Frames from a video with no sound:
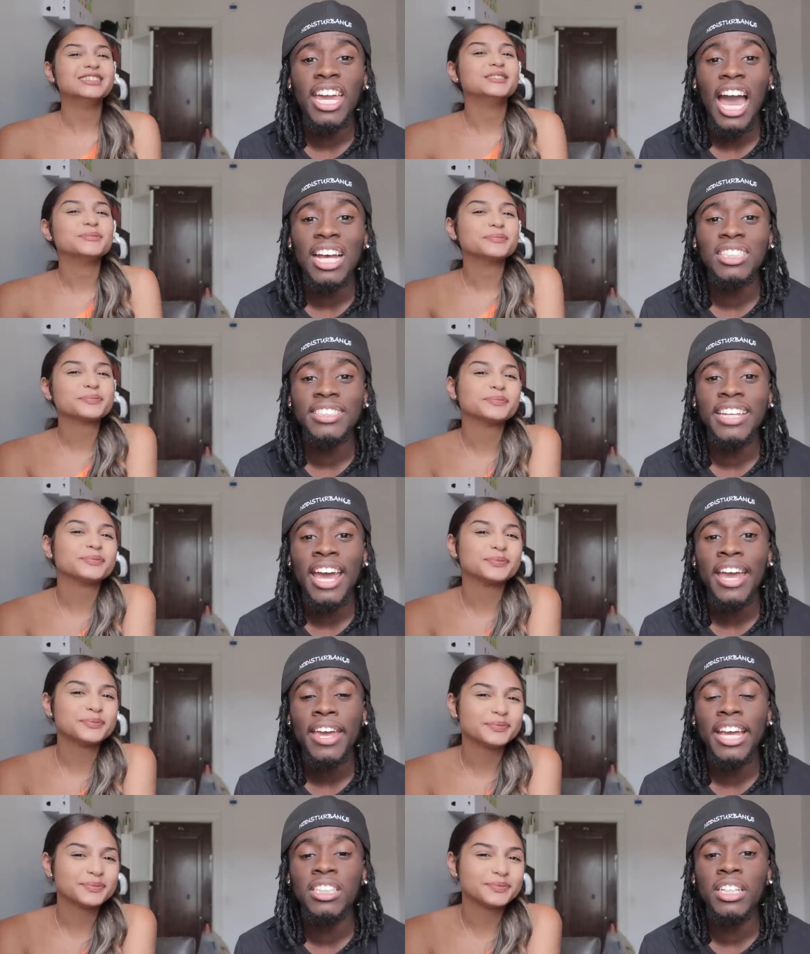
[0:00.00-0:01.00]
Speaker 1: Kai
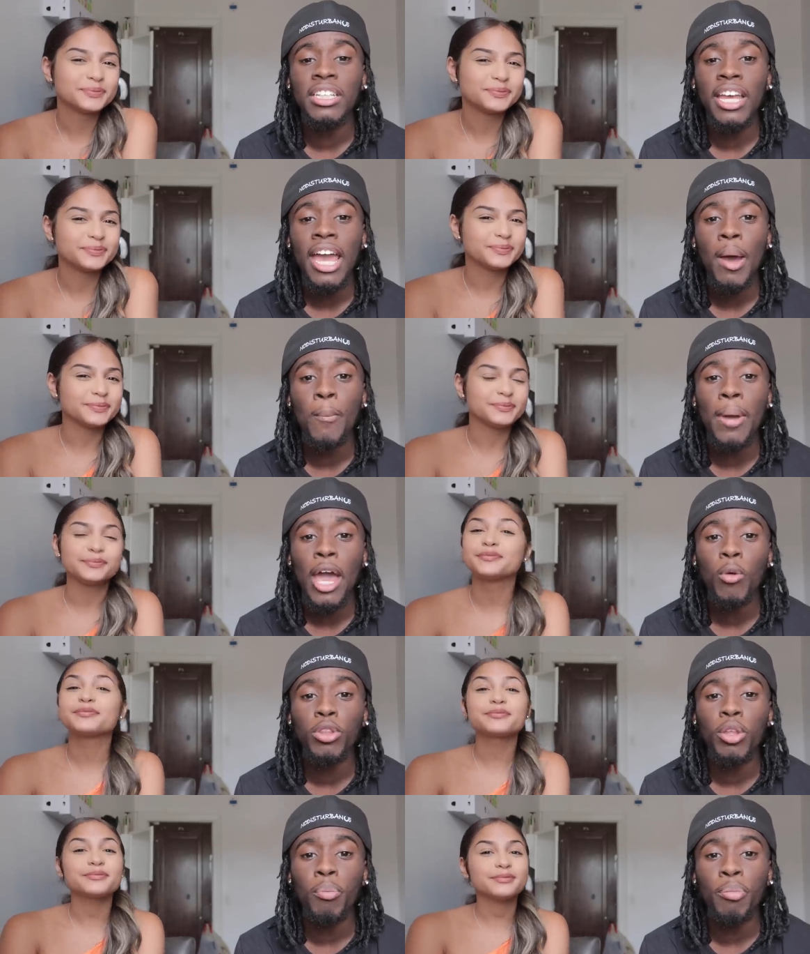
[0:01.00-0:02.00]
Cenat, and today I'm
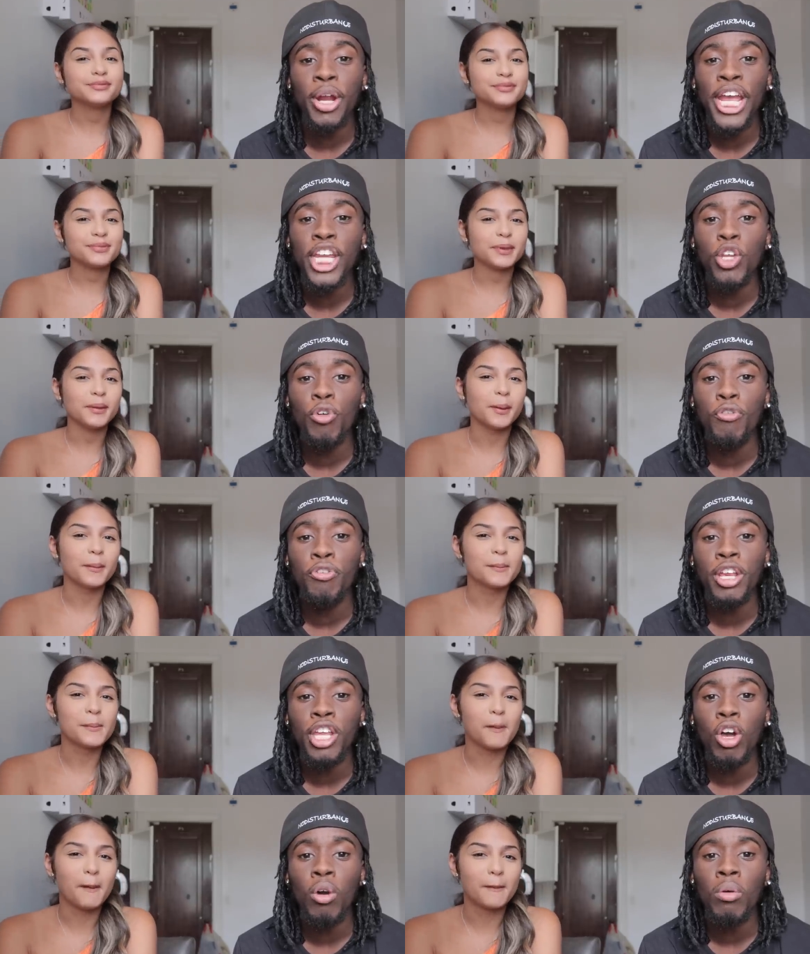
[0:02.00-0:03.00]
back with a brand new
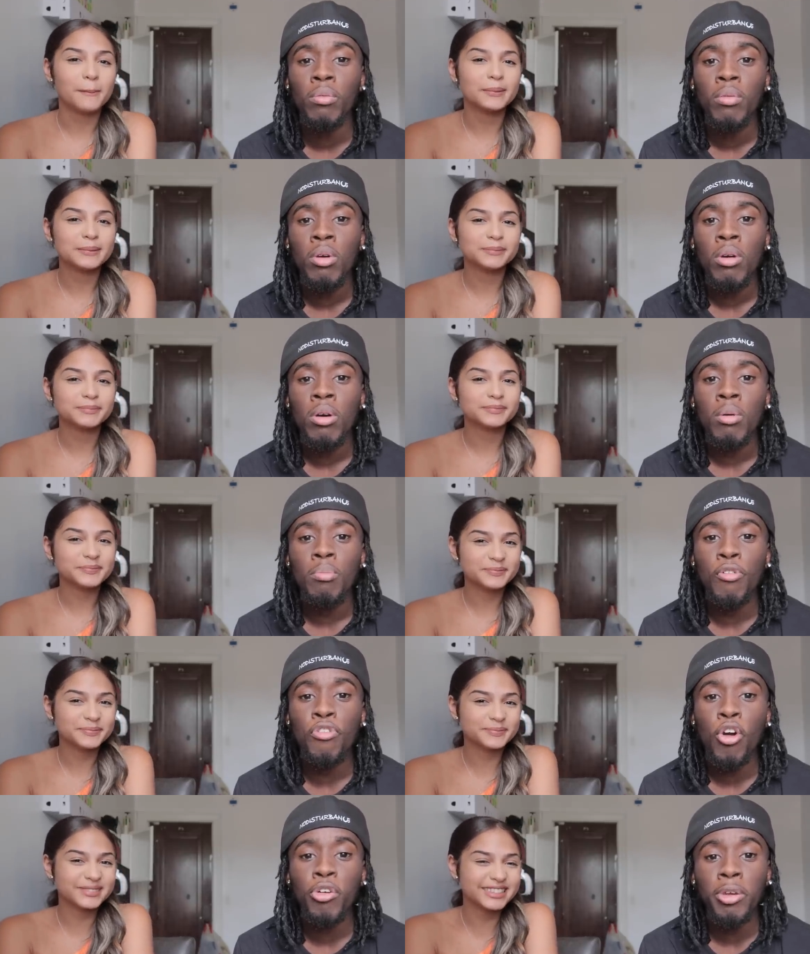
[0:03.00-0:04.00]
video.
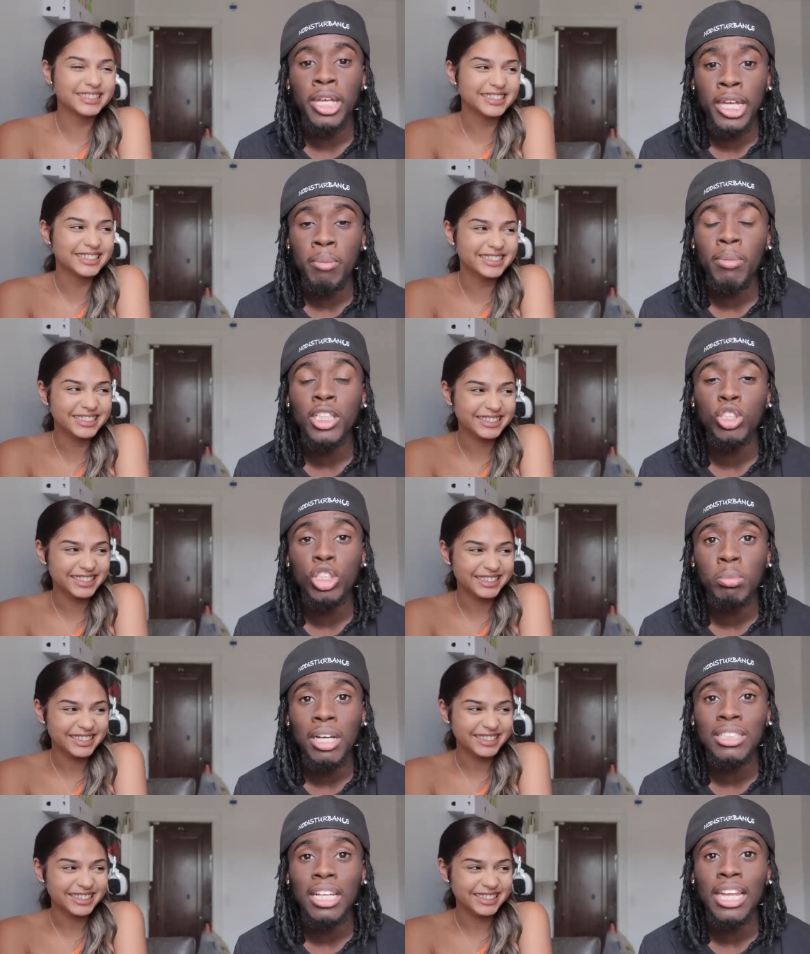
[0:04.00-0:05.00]
Before we begin, make sure you
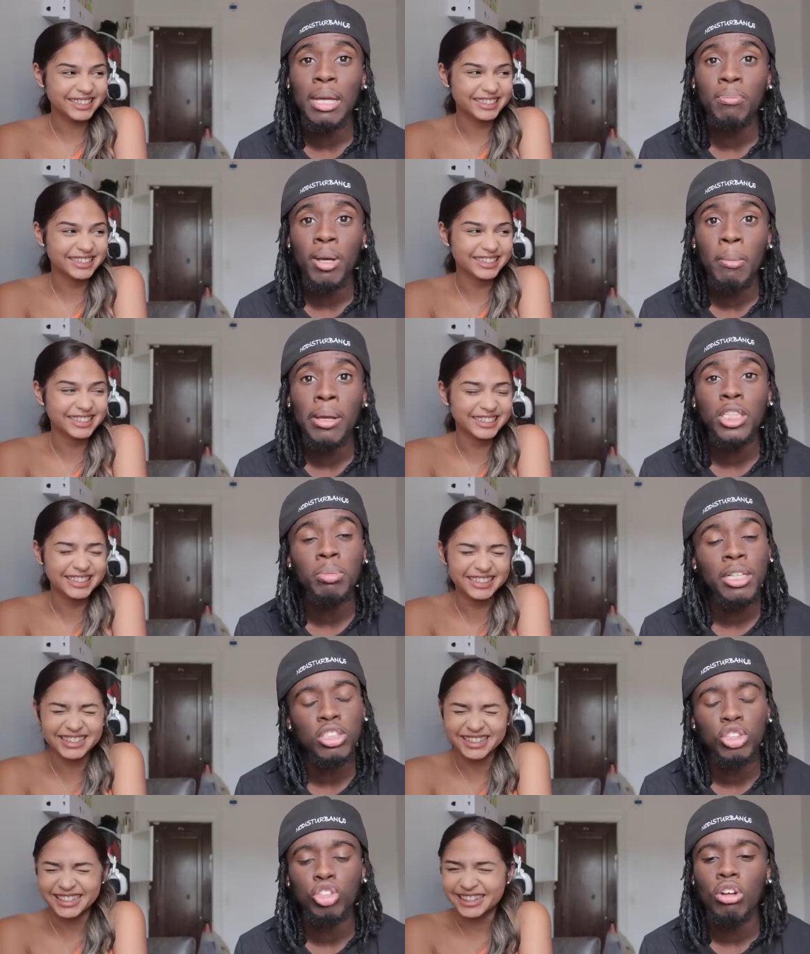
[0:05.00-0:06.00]
smash that like button, make
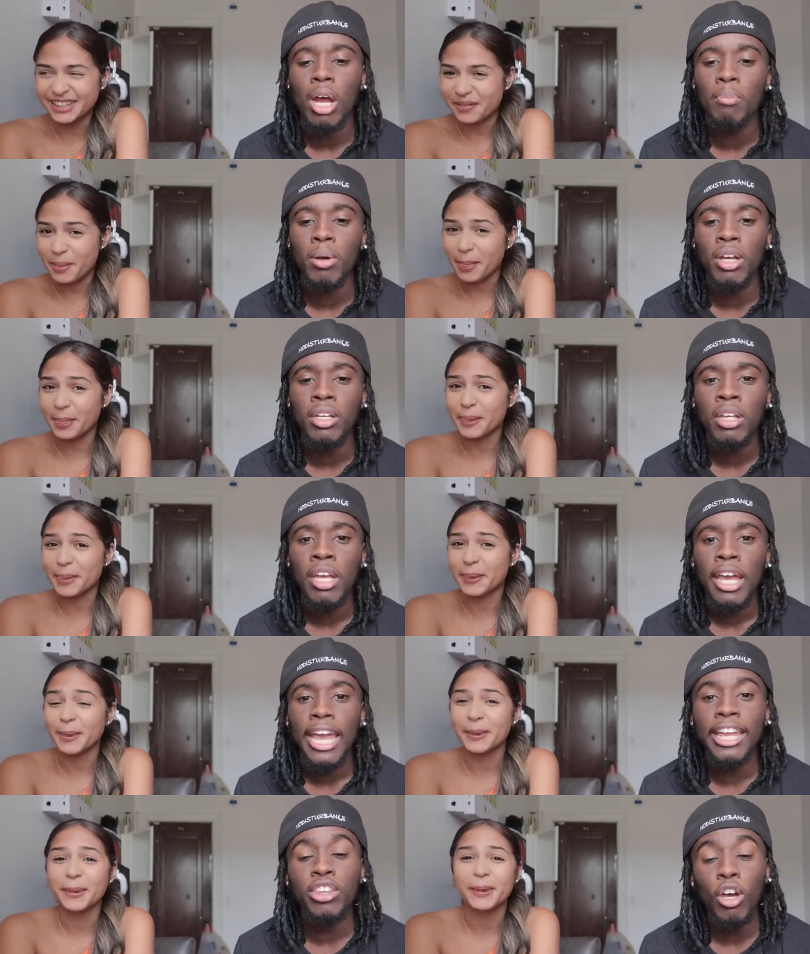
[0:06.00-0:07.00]
sure you smash the subscribe button,
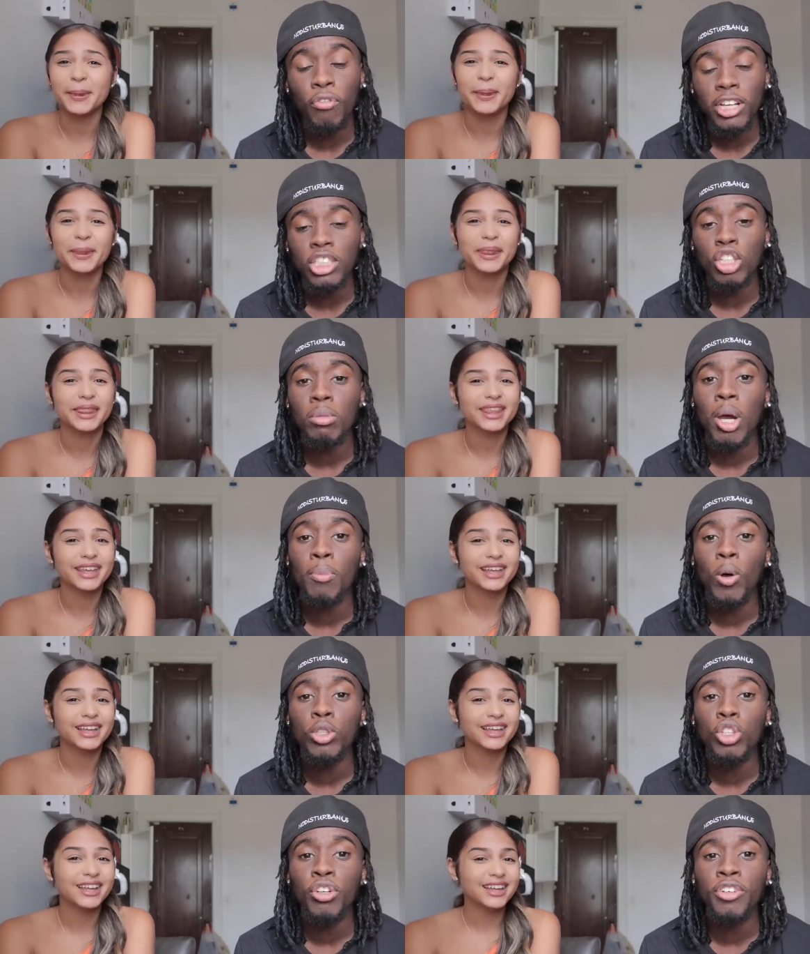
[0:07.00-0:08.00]
and don't forget to turn on my
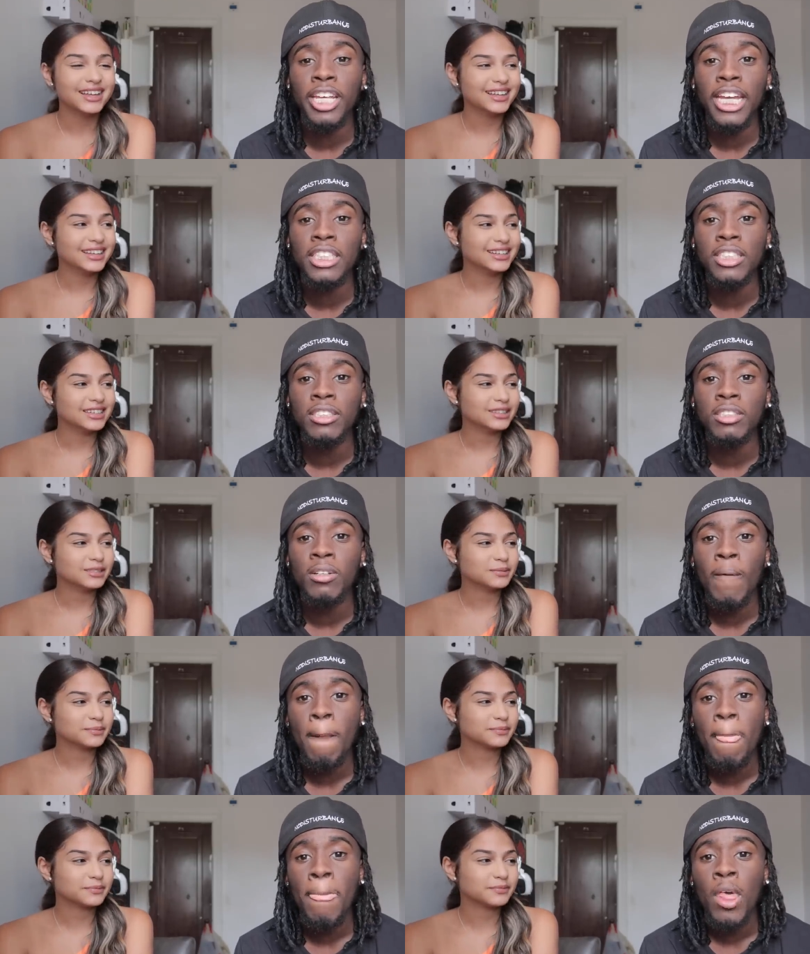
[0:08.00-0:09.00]
post notifications.
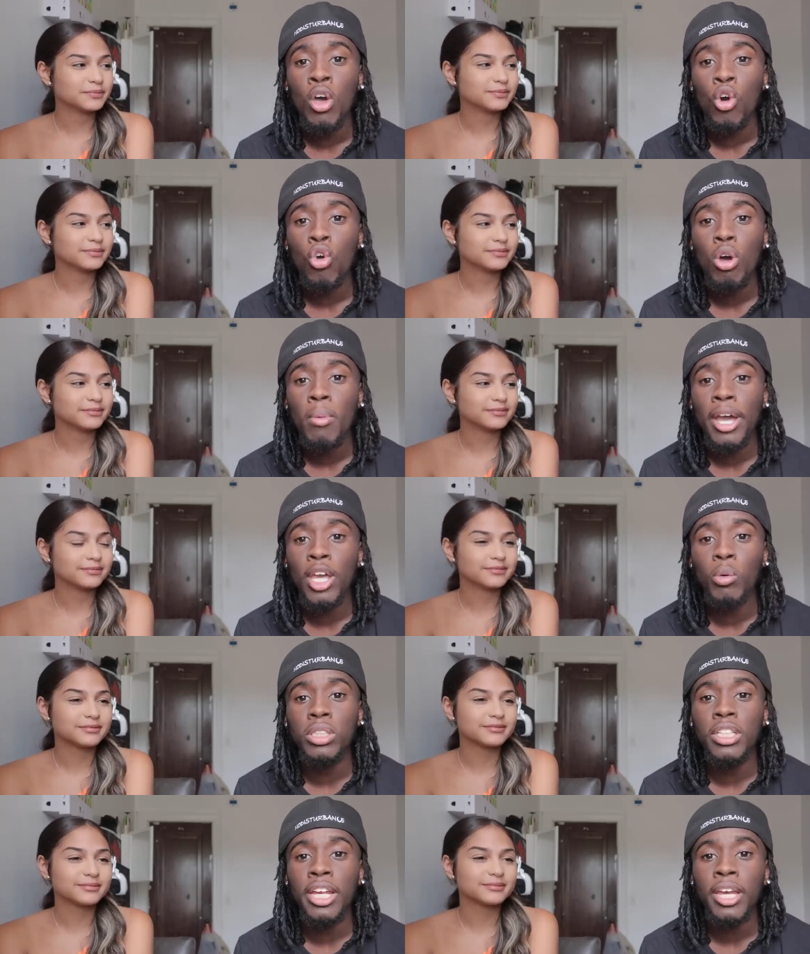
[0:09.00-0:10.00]
Who am I here
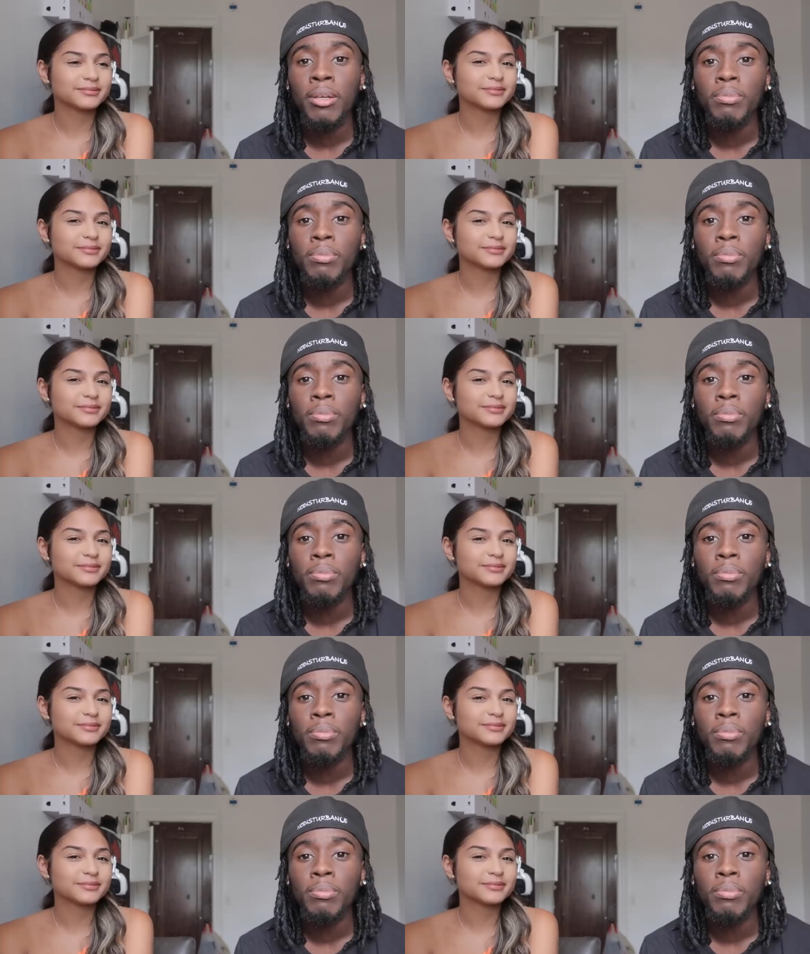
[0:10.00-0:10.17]
with today?